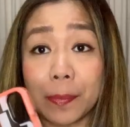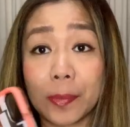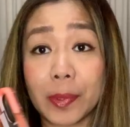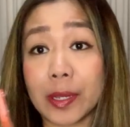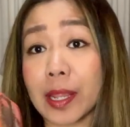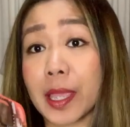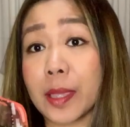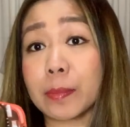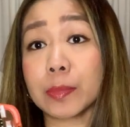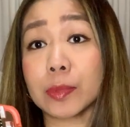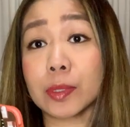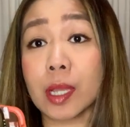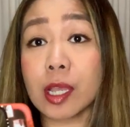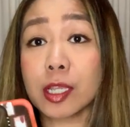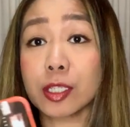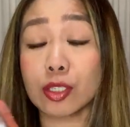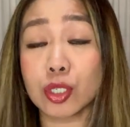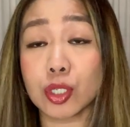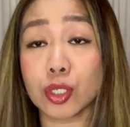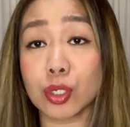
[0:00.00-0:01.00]
But I'm
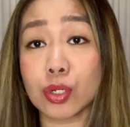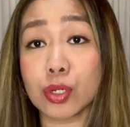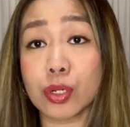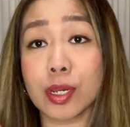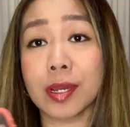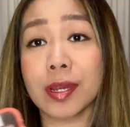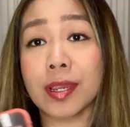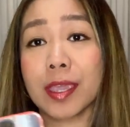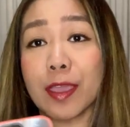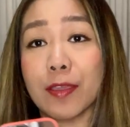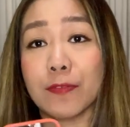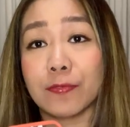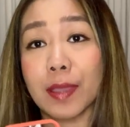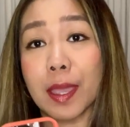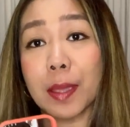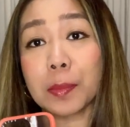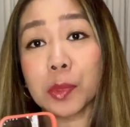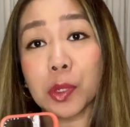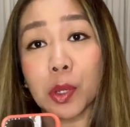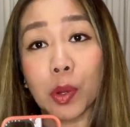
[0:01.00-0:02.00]
not sure if
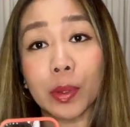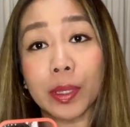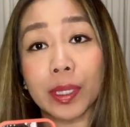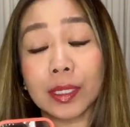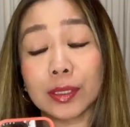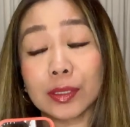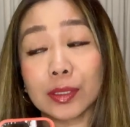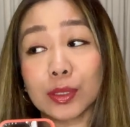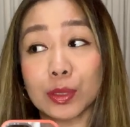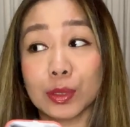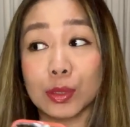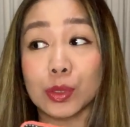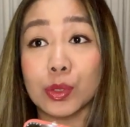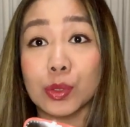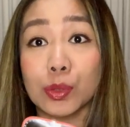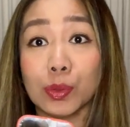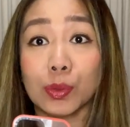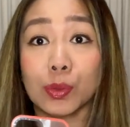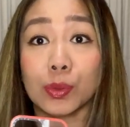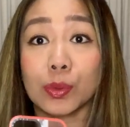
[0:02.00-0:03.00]
I'm going
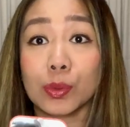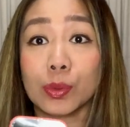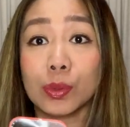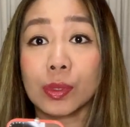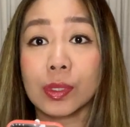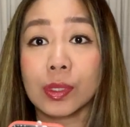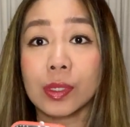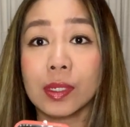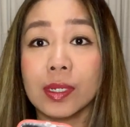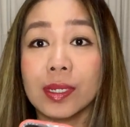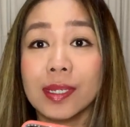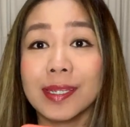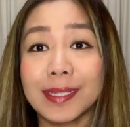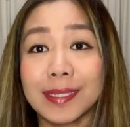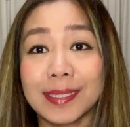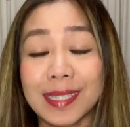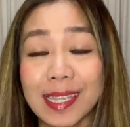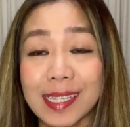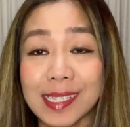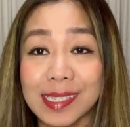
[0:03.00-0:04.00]
to
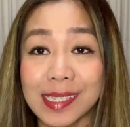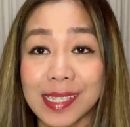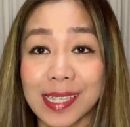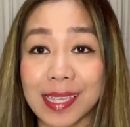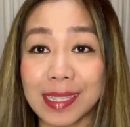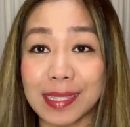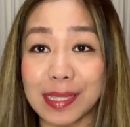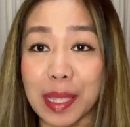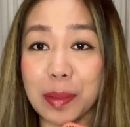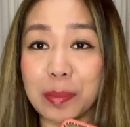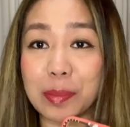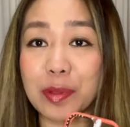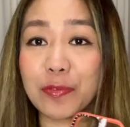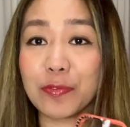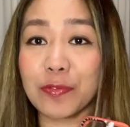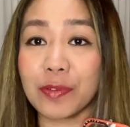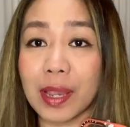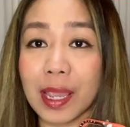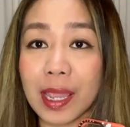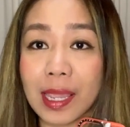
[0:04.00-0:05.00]
test it. I'm
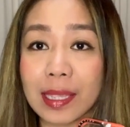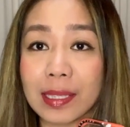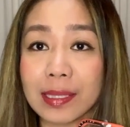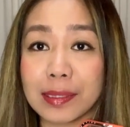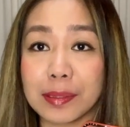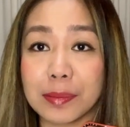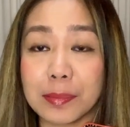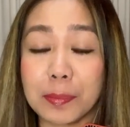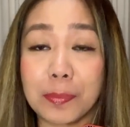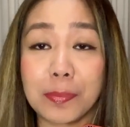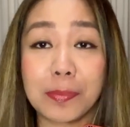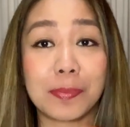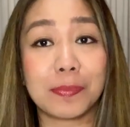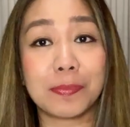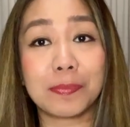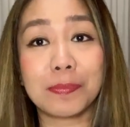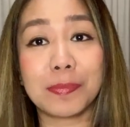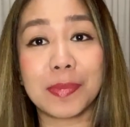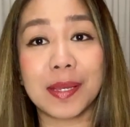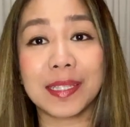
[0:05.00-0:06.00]
afraid,
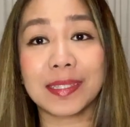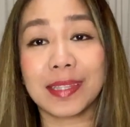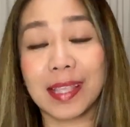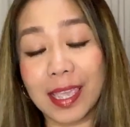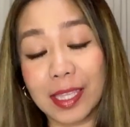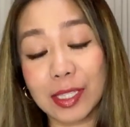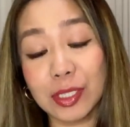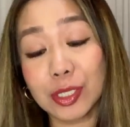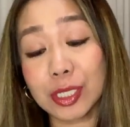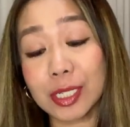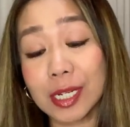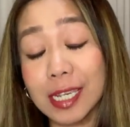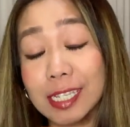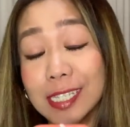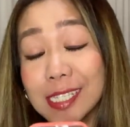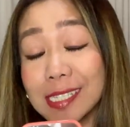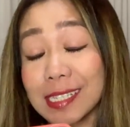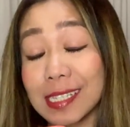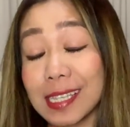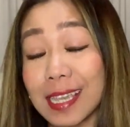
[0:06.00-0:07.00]
but I
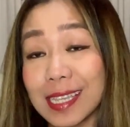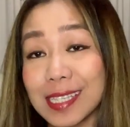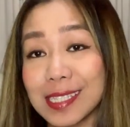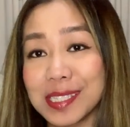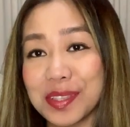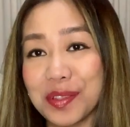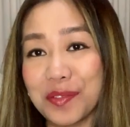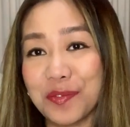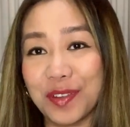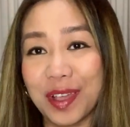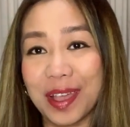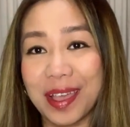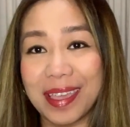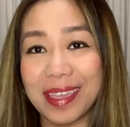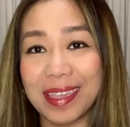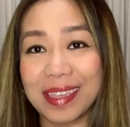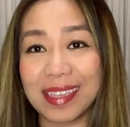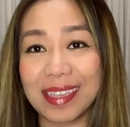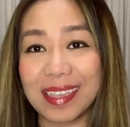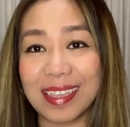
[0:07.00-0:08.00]
trust
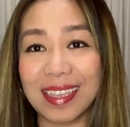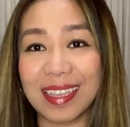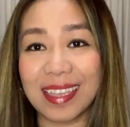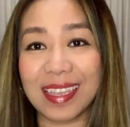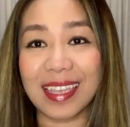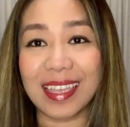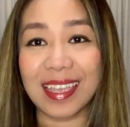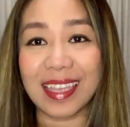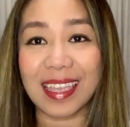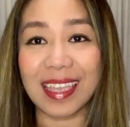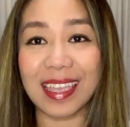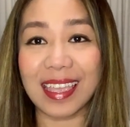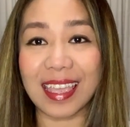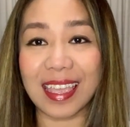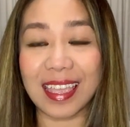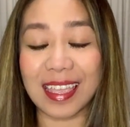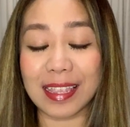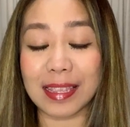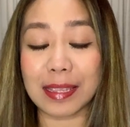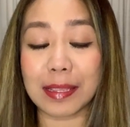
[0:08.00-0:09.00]
Casetify.
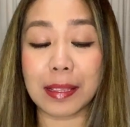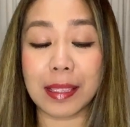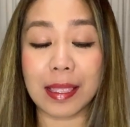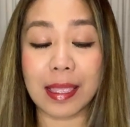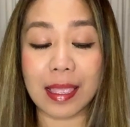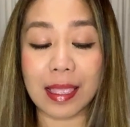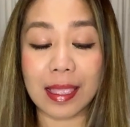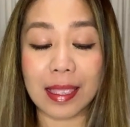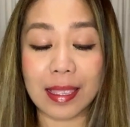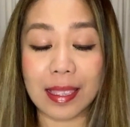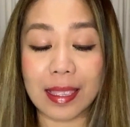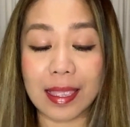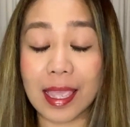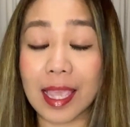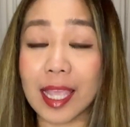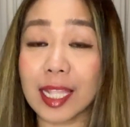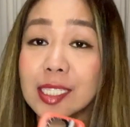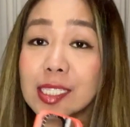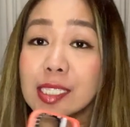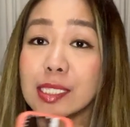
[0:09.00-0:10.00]
And
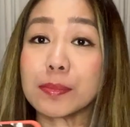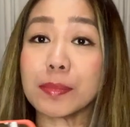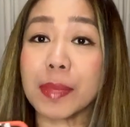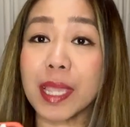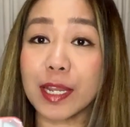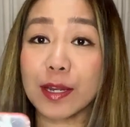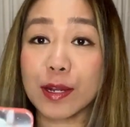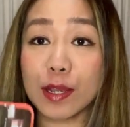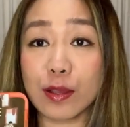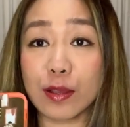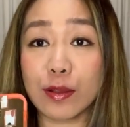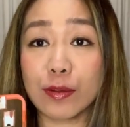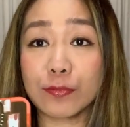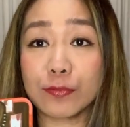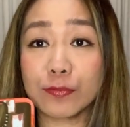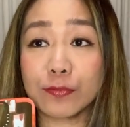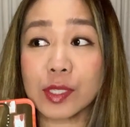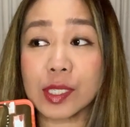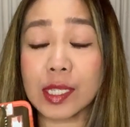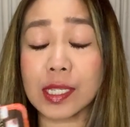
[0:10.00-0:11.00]
it's made
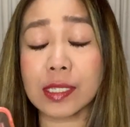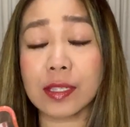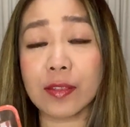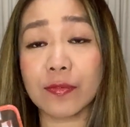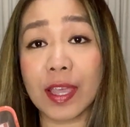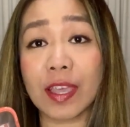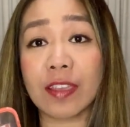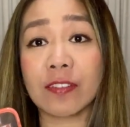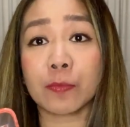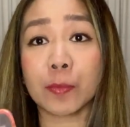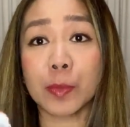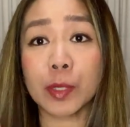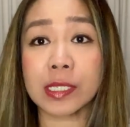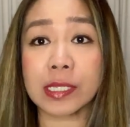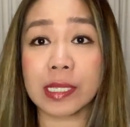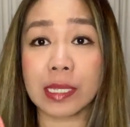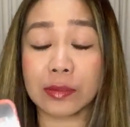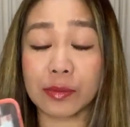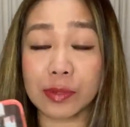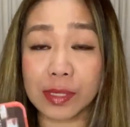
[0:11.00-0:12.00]
of 65%
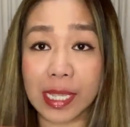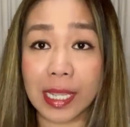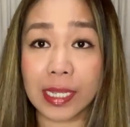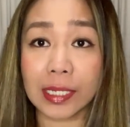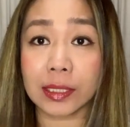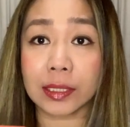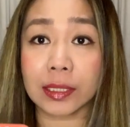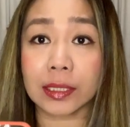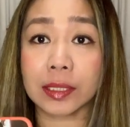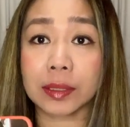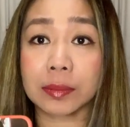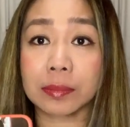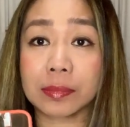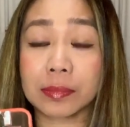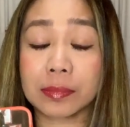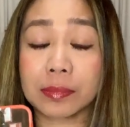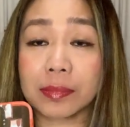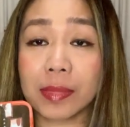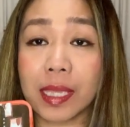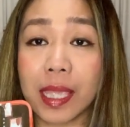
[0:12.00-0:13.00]
recycled
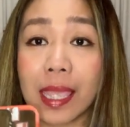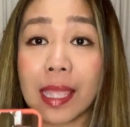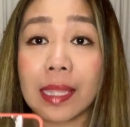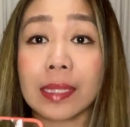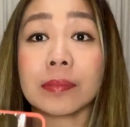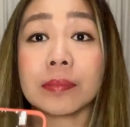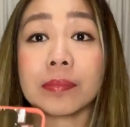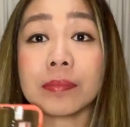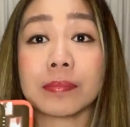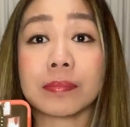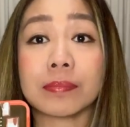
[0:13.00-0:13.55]
and